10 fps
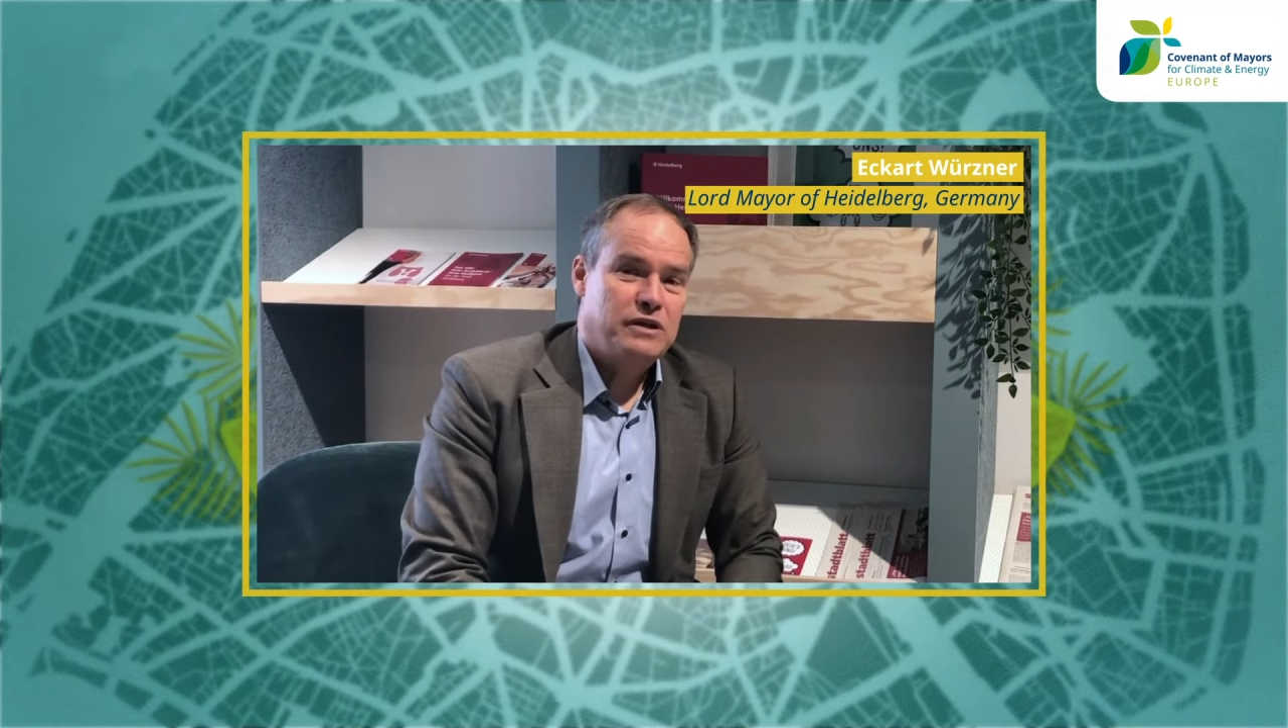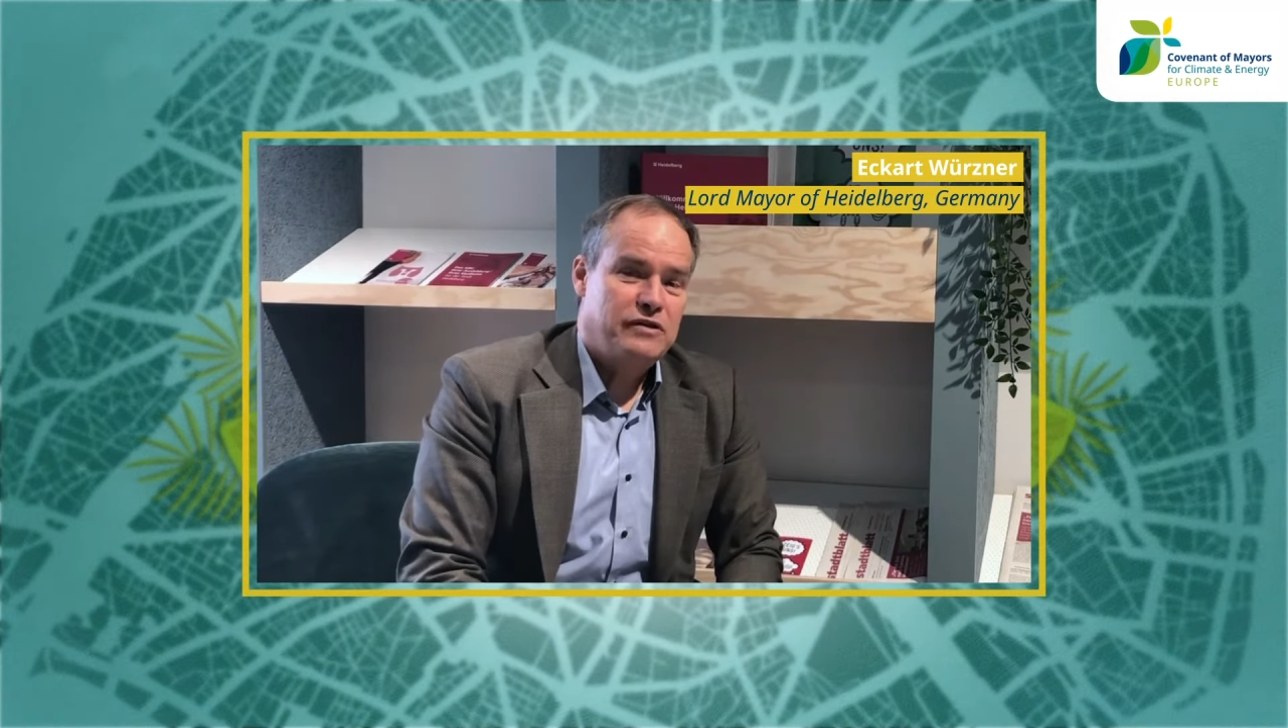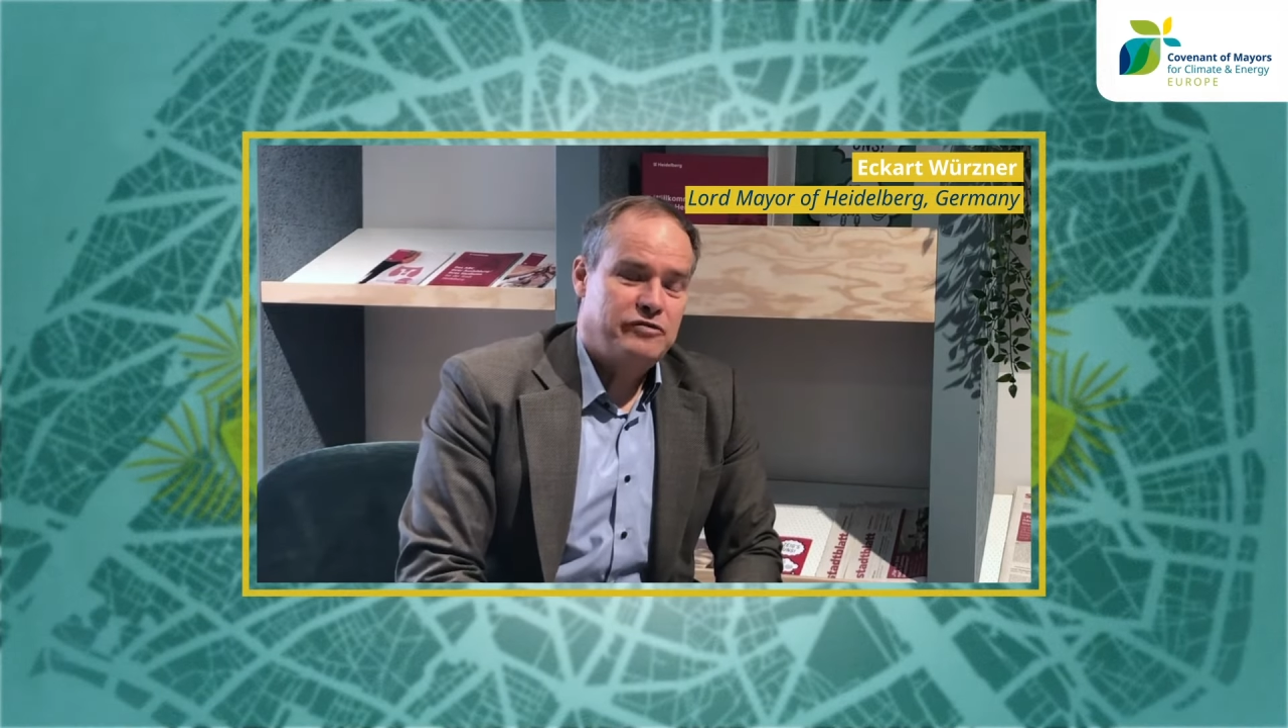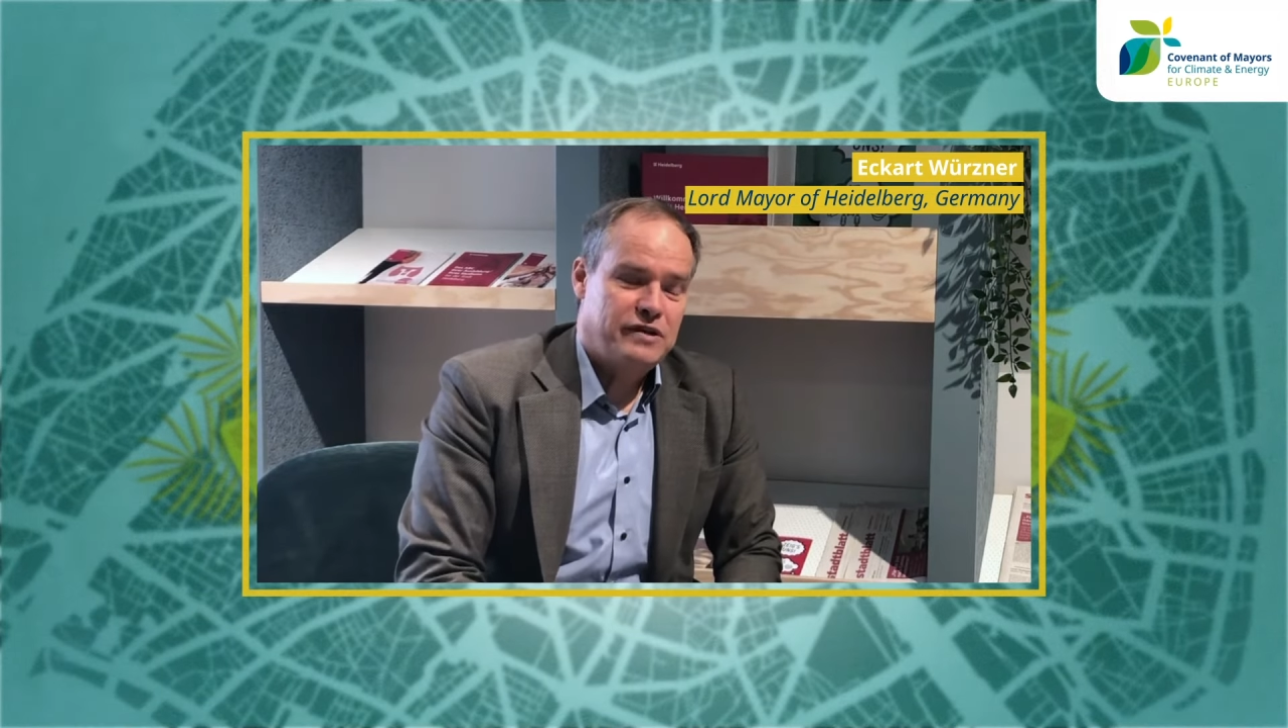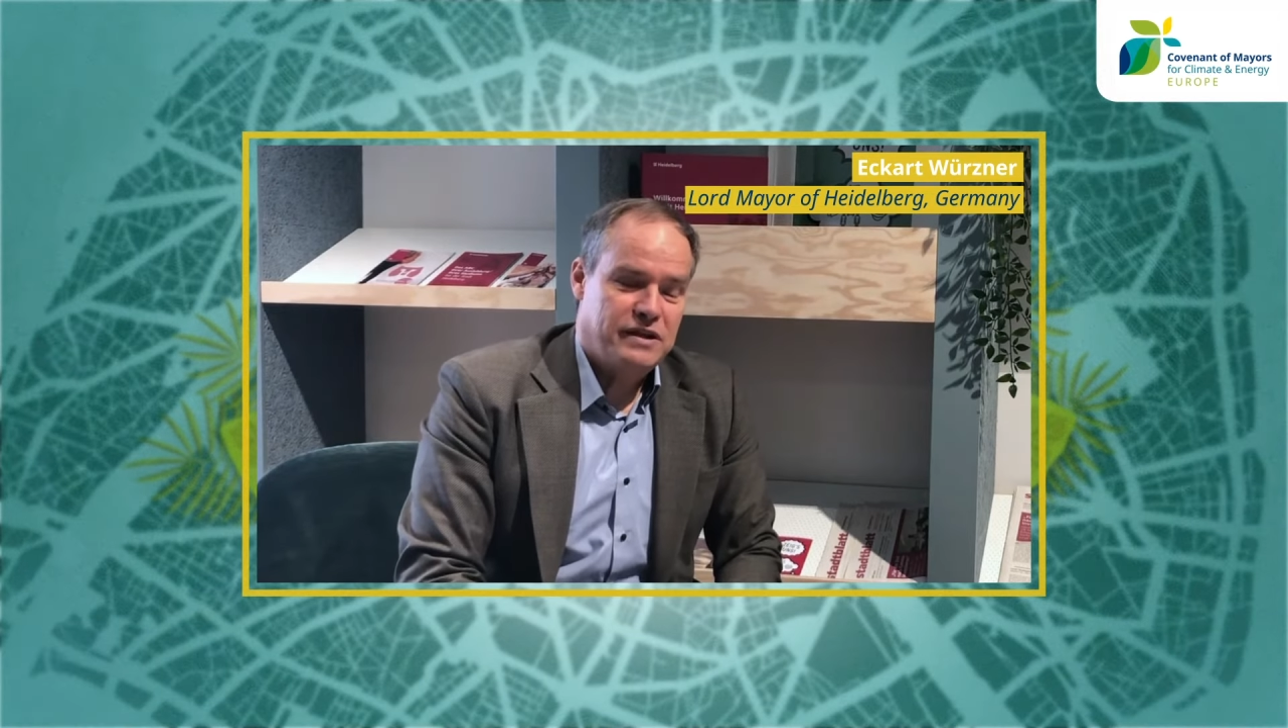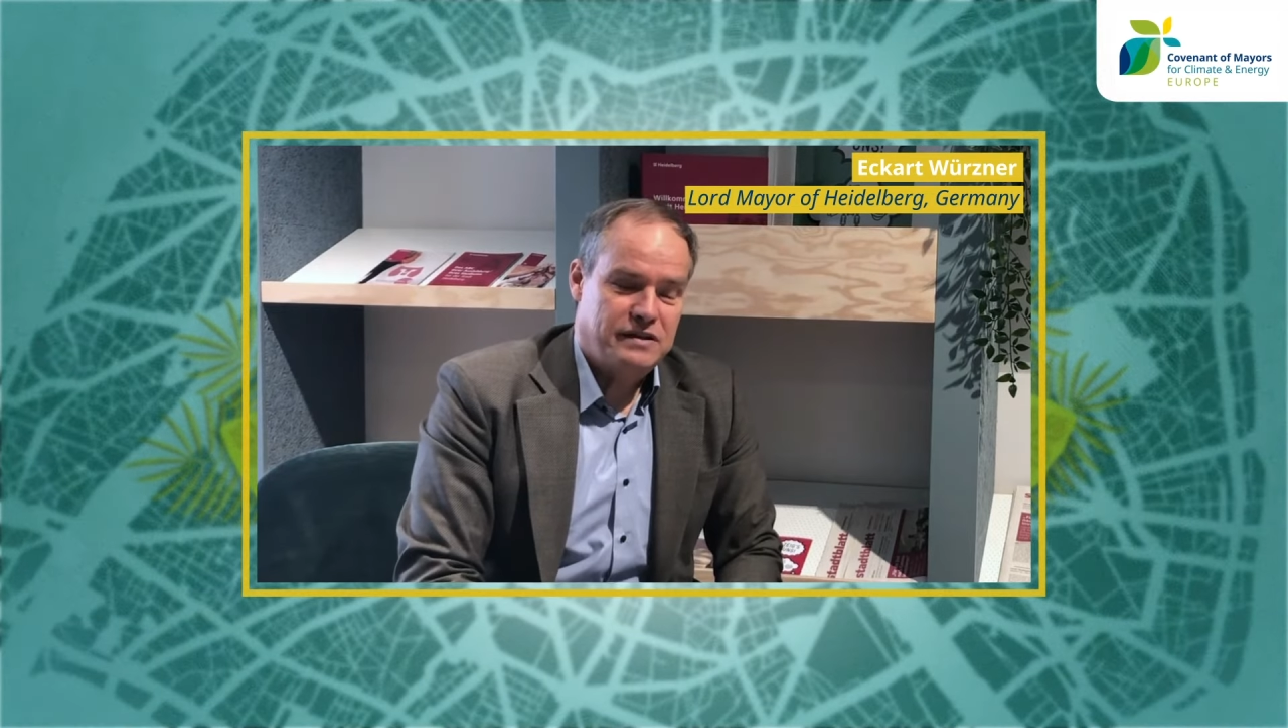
live in a